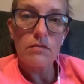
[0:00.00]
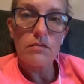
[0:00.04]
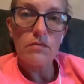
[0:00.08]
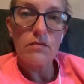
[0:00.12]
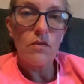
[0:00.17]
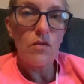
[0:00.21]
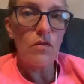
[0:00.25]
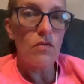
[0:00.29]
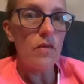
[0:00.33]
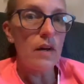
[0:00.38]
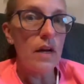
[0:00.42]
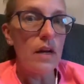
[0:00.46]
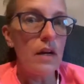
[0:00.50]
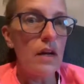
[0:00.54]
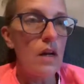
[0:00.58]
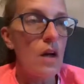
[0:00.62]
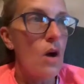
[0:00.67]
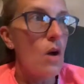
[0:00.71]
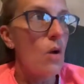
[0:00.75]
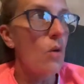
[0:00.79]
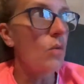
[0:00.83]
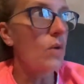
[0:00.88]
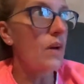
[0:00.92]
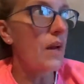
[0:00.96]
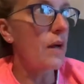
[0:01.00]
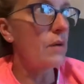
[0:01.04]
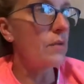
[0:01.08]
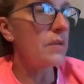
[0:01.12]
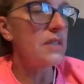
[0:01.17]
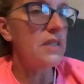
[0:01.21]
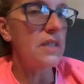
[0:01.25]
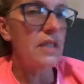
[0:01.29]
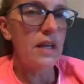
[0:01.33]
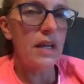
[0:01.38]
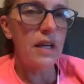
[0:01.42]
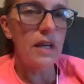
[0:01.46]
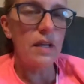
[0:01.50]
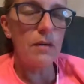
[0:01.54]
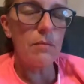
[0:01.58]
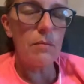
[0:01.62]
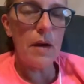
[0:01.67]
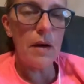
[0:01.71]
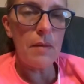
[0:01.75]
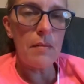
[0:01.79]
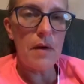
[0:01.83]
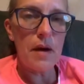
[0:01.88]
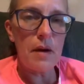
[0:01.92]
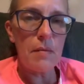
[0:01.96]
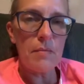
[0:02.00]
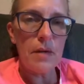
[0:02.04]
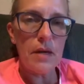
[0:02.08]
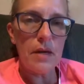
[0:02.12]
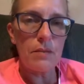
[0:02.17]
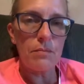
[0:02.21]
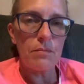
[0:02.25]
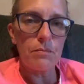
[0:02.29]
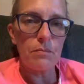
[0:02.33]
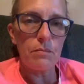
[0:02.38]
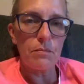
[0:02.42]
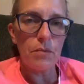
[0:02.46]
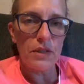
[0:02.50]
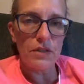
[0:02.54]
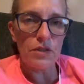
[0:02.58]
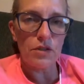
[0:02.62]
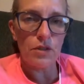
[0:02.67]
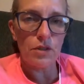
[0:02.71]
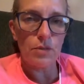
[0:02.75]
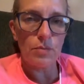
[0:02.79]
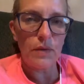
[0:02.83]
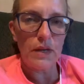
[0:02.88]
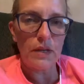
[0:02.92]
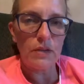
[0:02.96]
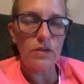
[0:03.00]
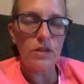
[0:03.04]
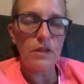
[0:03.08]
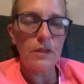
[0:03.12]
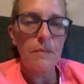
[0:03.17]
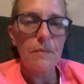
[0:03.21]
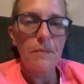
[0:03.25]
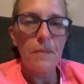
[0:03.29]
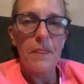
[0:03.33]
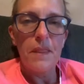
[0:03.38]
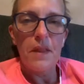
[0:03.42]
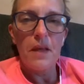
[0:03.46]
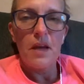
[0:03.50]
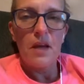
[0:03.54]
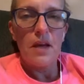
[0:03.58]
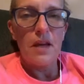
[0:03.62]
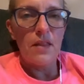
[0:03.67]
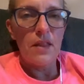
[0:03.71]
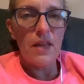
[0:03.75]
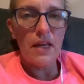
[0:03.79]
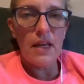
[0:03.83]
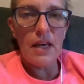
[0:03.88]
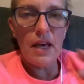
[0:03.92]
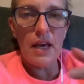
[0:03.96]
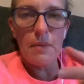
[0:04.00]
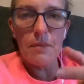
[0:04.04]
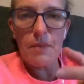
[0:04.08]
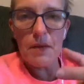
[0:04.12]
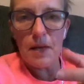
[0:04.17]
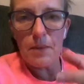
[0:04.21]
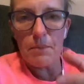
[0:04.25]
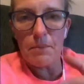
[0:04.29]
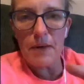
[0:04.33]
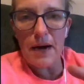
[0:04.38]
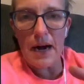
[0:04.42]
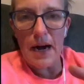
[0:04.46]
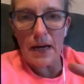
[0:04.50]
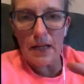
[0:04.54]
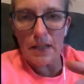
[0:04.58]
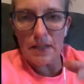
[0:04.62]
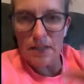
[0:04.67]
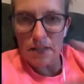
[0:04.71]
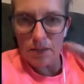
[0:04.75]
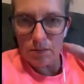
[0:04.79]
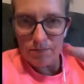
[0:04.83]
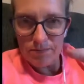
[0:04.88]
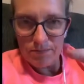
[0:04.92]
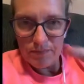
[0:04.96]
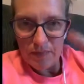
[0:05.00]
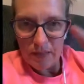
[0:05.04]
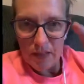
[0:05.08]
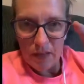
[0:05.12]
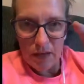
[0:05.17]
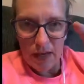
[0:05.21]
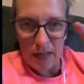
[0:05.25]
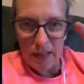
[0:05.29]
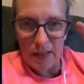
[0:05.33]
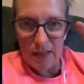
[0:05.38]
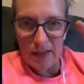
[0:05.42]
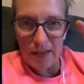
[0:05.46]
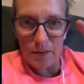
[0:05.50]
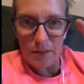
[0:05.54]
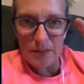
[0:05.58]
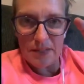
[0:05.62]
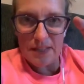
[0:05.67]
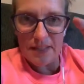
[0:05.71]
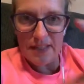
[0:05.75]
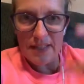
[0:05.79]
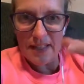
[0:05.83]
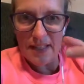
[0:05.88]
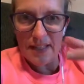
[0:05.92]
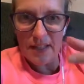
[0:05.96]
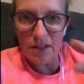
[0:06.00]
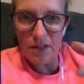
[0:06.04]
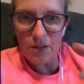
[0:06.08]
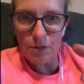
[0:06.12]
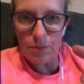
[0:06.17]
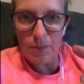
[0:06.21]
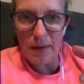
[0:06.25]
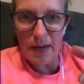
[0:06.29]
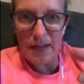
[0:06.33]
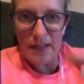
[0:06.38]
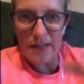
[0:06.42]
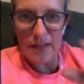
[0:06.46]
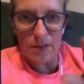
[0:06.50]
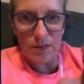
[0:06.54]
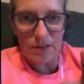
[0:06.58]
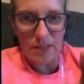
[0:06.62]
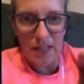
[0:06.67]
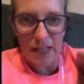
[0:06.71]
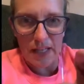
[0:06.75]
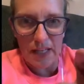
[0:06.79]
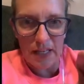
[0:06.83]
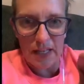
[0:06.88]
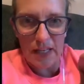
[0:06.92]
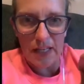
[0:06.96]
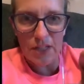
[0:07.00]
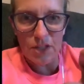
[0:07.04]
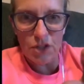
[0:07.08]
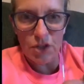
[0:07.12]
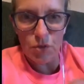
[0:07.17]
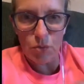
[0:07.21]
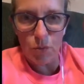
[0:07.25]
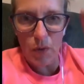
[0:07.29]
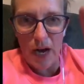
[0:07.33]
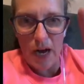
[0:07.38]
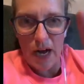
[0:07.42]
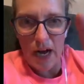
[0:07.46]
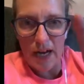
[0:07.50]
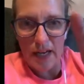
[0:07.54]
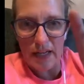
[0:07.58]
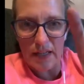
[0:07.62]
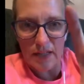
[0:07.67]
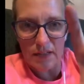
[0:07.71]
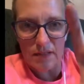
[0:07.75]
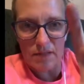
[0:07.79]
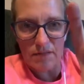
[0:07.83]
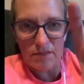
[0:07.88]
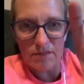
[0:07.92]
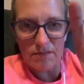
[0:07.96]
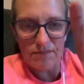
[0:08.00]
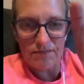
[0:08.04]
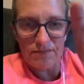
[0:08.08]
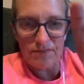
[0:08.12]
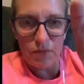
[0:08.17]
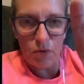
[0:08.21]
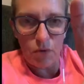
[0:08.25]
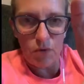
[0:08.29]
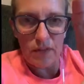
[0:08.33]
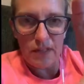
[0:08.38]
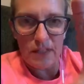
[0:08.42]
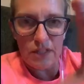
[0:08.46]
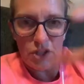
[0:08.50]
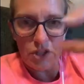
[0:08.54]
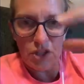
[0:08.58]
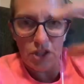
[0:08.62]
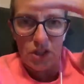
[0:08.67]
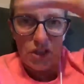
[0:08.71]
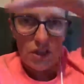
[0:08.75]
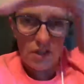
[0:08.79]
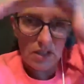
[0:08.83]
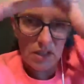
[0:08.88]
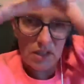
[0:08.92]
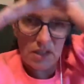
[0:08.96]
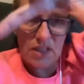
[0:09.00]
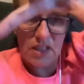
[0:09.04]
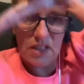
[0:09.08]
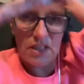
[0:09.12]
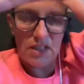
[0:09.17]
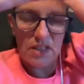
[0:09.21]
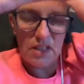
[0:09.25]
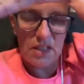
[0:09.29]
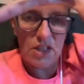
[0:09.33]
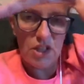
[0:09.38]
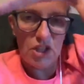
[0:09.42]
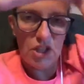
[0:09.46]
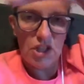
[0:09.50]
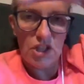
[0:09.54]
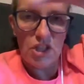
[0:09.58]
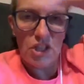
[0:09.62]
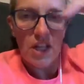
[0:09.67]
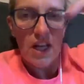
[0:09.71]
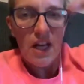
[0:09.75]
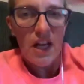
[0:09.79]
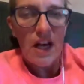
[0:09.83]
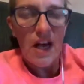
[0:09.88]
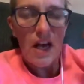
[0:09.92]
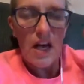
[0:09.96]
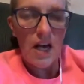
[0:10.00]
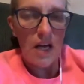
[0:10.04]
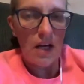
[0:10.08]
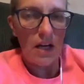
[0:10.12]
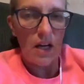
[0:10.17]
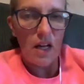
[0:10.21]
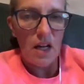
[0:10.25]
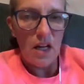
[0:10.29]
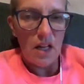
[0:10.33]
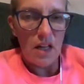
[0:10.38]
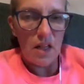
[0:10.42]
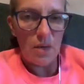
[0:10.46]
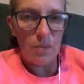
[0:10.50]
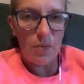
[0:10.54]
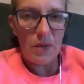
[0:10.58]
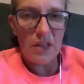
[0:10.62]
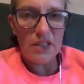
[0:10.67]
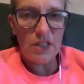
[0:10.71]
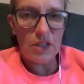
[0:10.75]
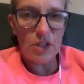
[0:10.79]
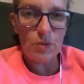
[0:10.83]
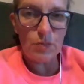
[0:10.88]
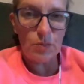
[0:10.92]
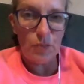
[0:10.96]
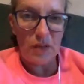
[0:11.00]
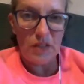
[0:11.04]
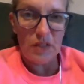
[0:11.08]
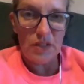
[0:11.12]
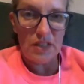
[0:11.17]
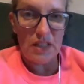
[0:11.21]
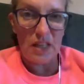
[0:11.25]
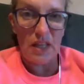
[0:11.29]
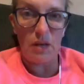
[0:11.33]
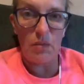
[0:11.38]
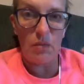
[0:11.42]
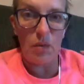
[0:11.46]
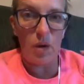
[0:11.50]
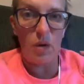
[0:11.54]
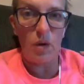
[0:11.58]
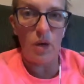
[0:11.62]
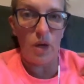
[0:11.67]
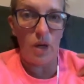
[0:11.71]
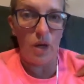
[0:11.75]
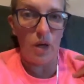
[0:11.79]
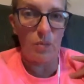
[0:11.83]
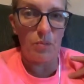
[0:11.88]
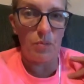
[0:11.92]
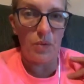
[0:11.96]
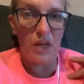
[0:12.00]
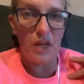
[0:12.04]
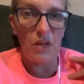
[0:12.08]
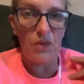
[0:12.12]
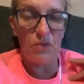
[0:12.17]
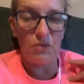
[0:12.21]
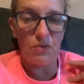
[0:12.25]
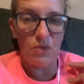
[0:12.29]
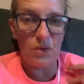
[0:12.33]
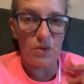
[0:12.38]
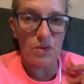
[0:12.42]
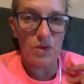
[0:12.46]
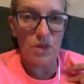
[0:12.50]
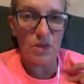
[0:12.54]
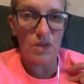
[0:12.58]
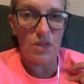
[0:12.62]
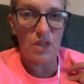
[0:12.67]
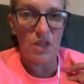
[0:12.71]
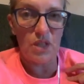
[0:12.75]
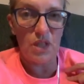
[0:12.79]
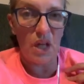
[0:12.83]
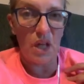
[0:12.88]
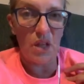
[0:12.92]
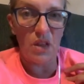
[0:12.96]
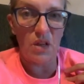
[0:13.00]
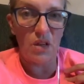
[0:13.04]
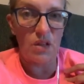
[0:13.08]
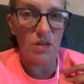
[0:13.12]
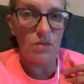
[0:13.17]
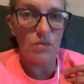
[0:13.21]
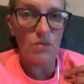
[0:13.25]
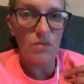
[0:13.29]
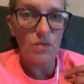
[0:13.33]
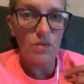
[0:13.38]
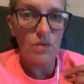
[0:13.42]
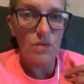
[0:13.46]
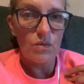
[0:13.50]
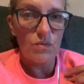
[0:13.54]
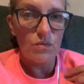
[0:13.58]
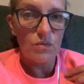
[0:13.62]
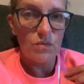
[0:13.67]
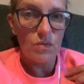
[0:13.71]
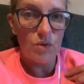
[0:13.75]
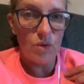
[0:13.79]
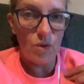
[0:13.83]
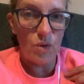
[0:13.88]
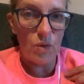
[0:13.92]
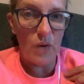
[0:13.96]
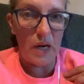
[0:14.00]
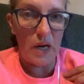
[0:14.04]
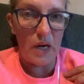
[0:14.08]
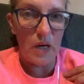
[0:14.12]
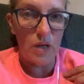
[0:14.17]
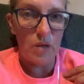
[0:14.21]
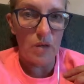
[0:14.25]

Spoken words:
right? When I was a kid, my mom made Brussels sprouts. They came in a box. I think it was a 10-ounce box. It was like an inch wide and 4 inches and 6 inches. And the Brussels sprouts came out in a big frozen together square.